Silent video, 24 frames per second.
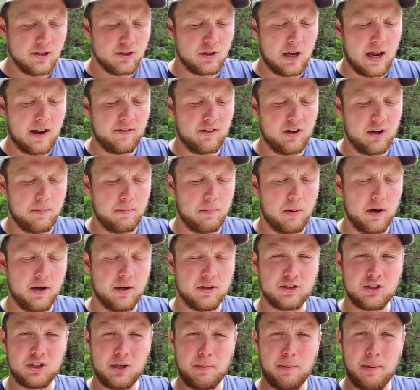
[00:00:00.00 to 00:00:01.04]
So after you put
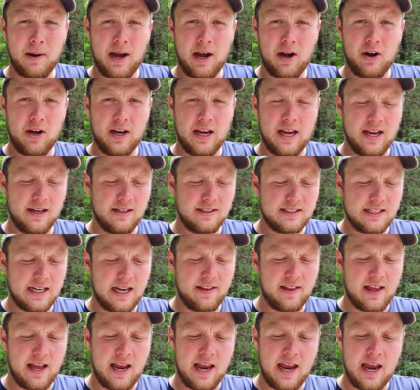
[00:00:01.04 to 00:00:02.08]
your strip of herring
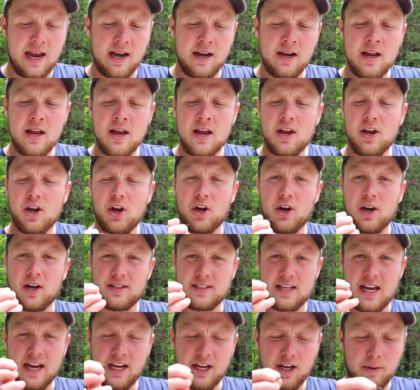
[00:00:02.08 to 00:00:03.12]
inside that head, you're gonna
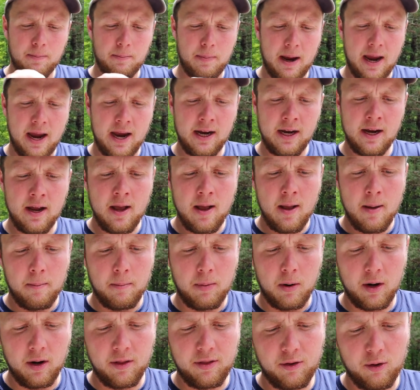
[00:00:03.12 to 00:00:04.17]
take your peg,
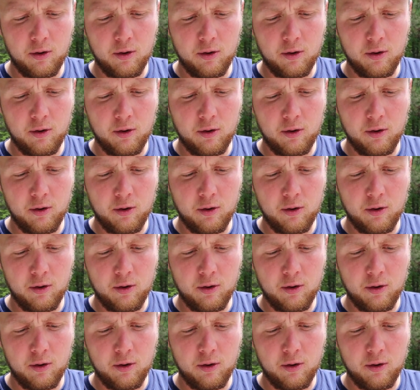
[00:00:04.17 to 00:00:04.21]
put it